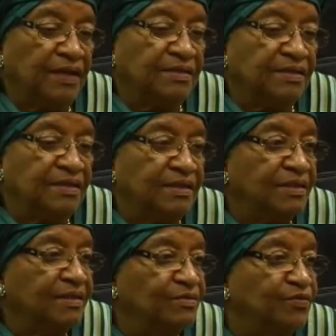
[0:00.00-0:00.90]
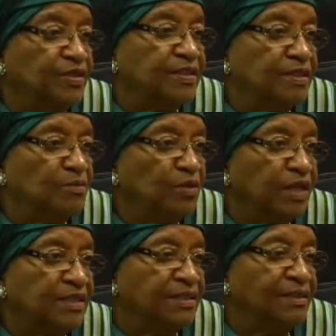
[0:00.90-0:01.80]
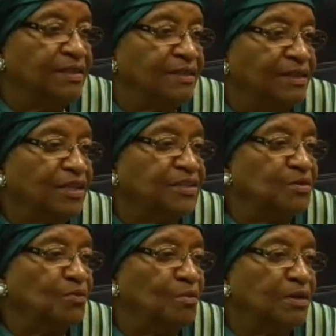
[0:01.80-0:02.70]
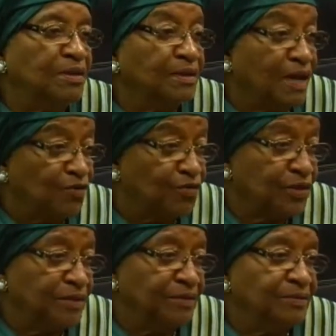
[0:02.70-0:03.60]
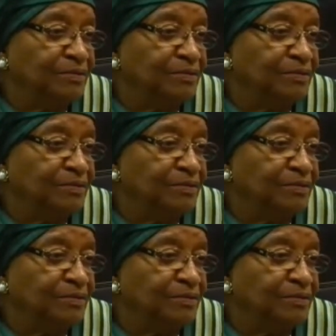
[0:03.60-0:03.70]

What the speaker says: as the first democratically elected woman in Africa.